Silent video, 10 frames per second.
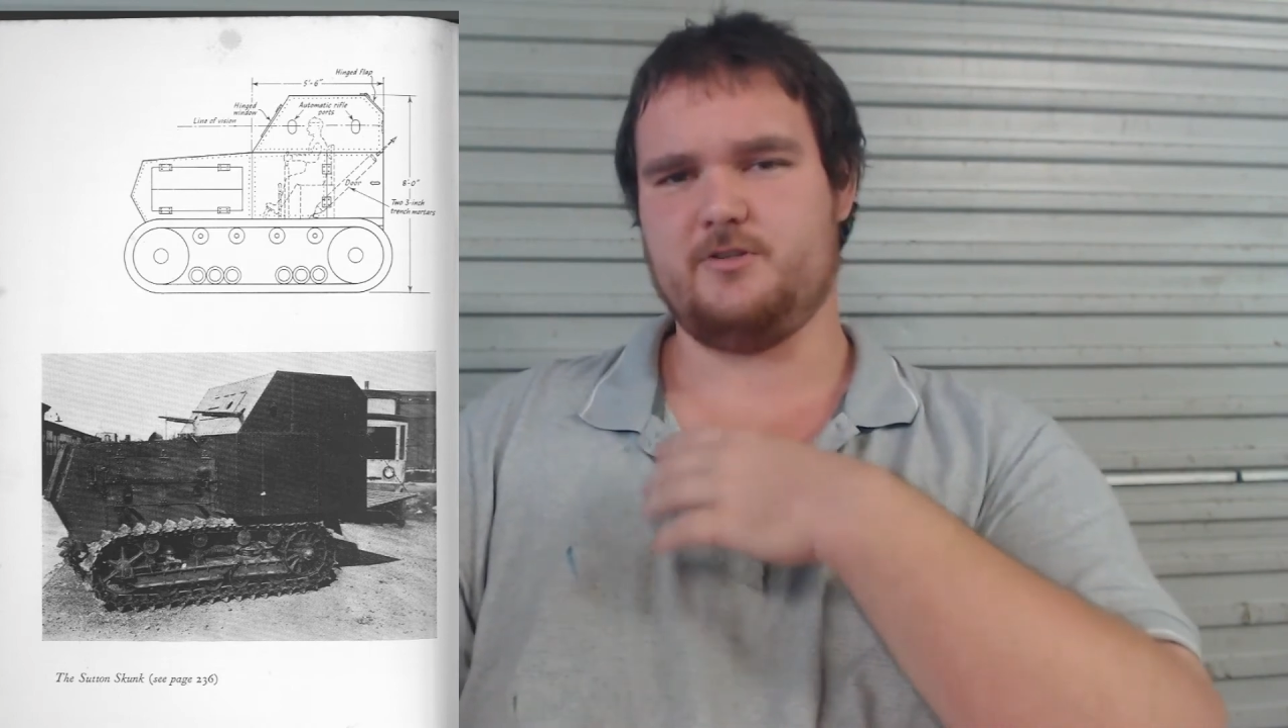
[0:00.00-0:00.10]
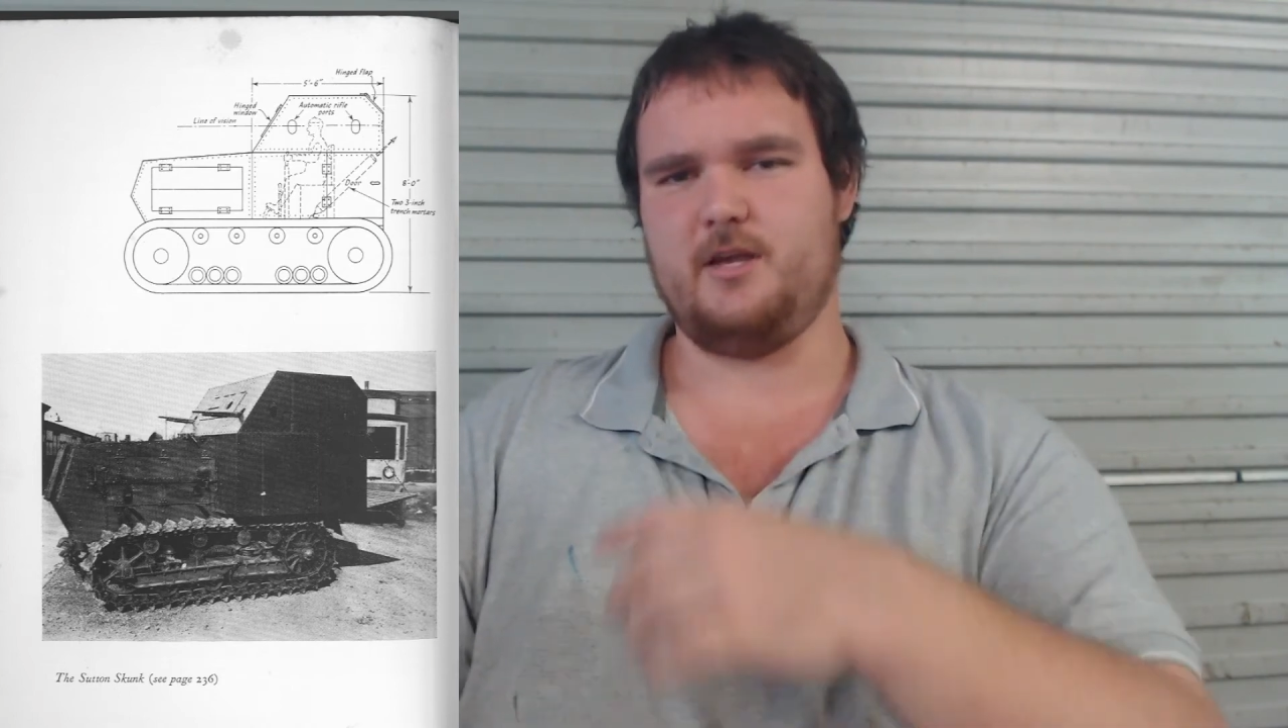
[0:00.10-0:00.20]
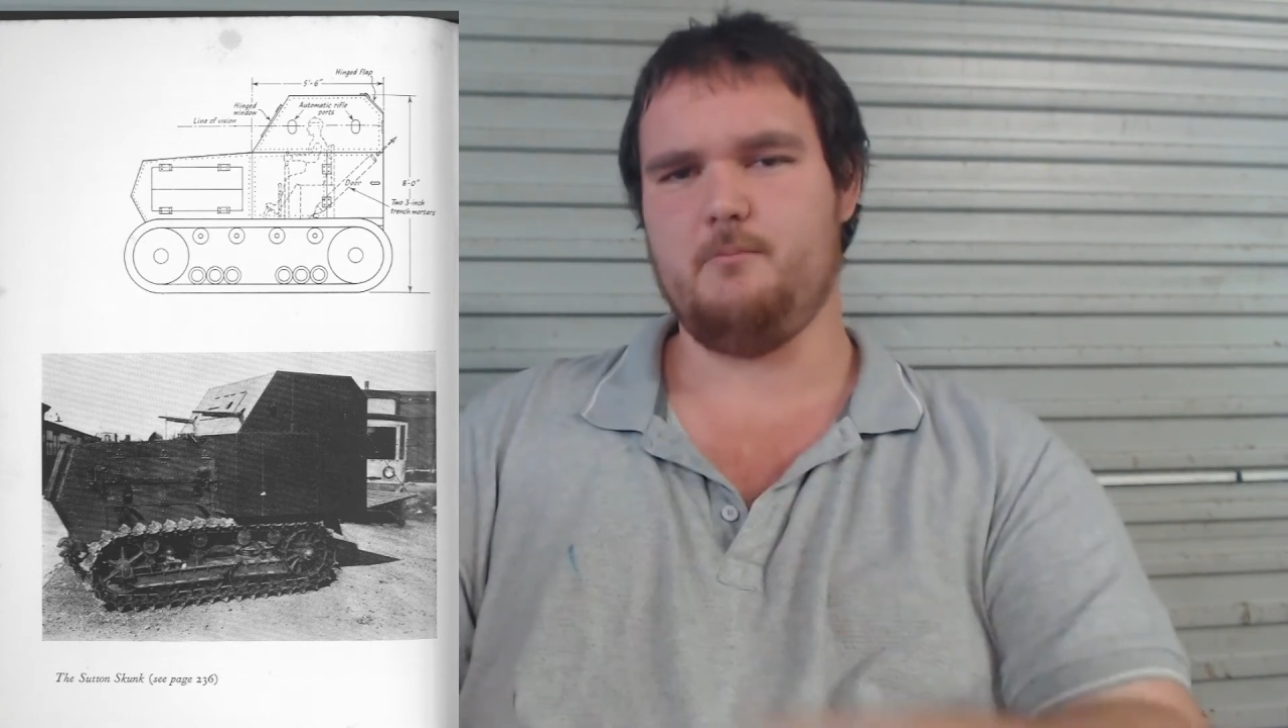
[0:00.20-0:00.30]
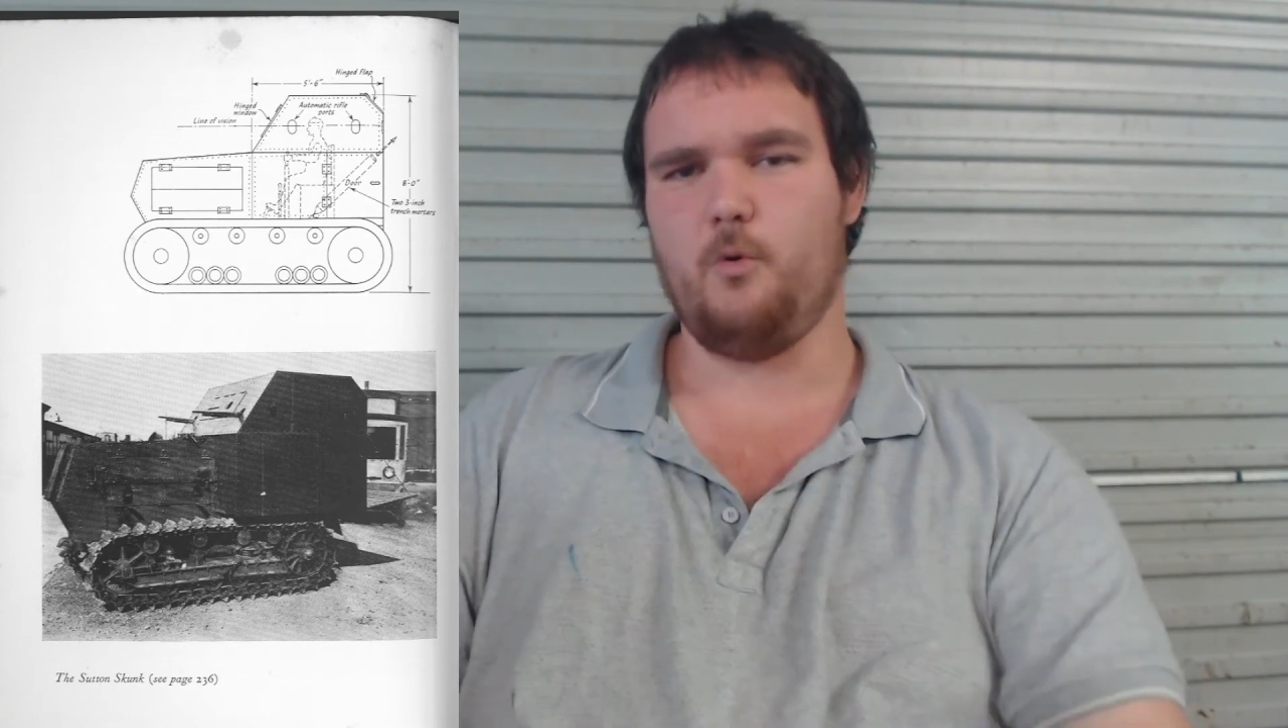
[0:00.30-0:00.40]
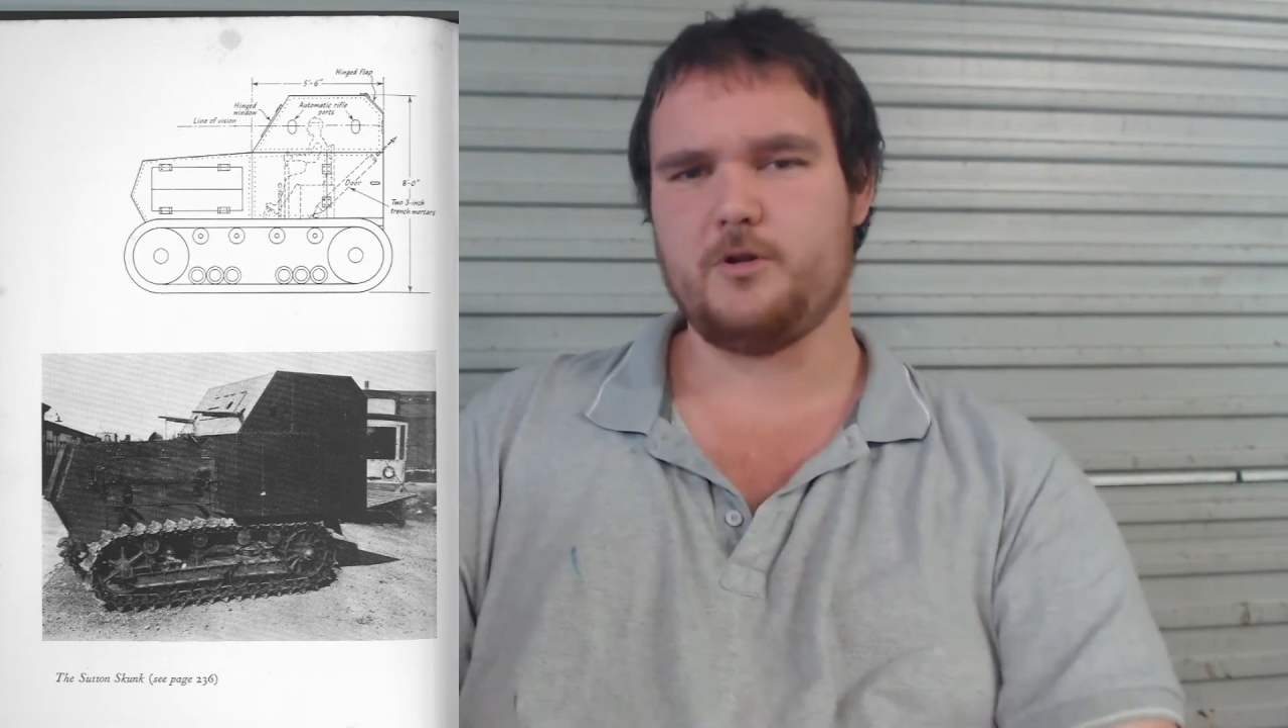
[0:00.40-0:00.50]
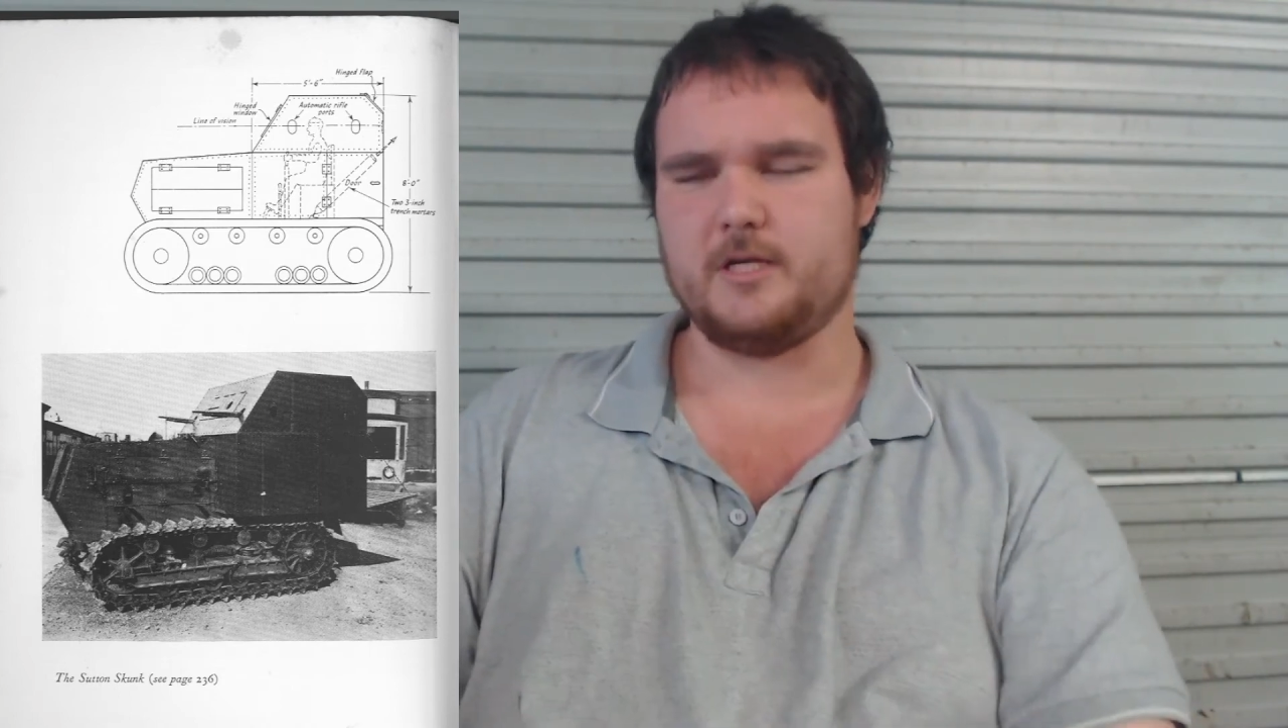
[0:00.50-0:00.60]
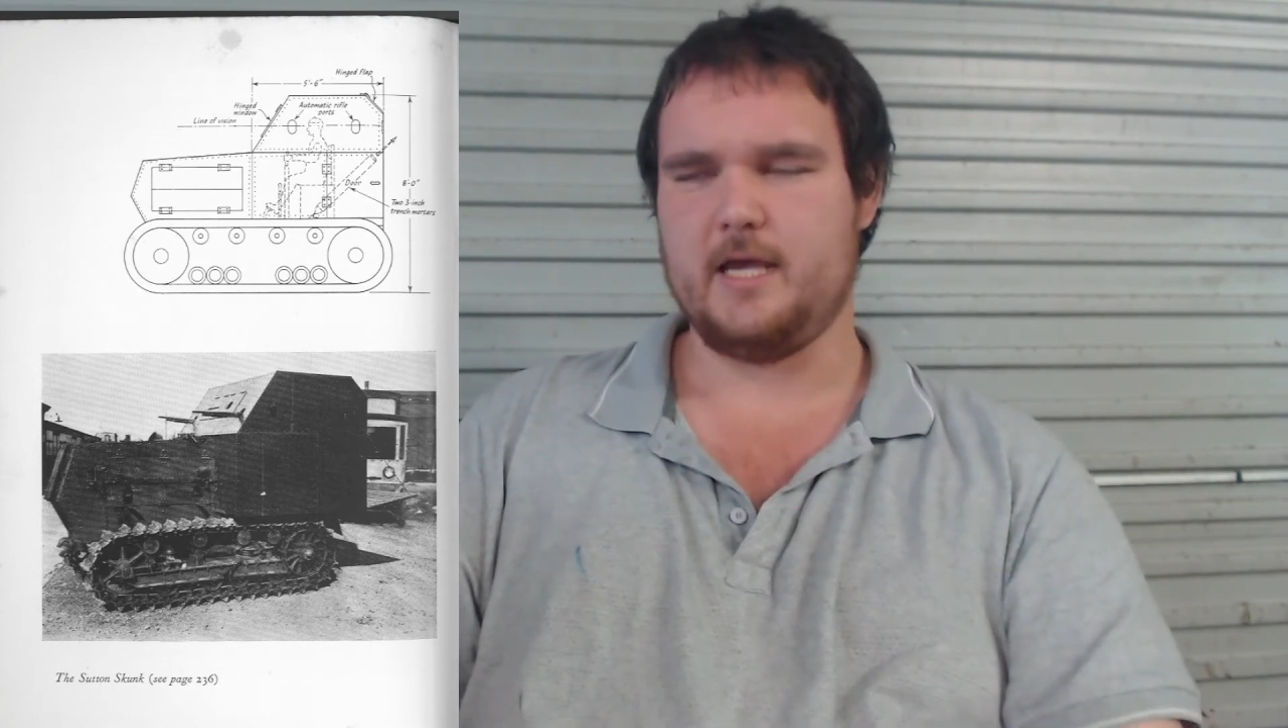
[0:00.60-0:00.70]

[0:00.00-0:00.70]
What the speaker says: as a mortar